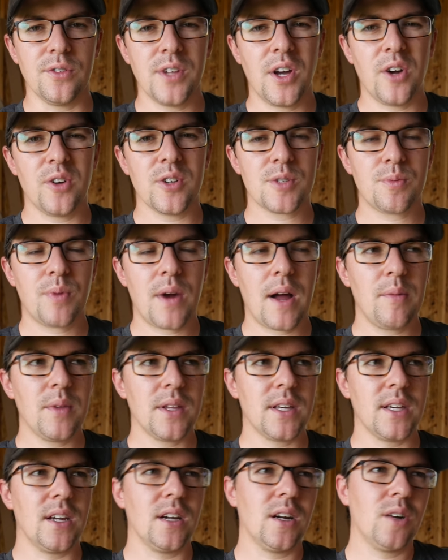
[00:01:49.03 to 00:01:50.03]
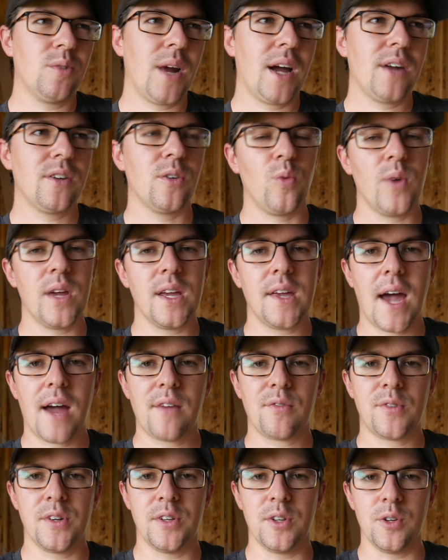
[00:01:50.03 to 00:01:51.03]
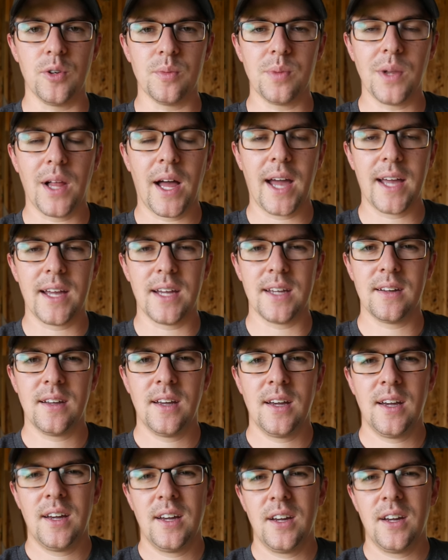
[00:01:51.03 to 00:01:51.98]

notice probably around a week after you apply it,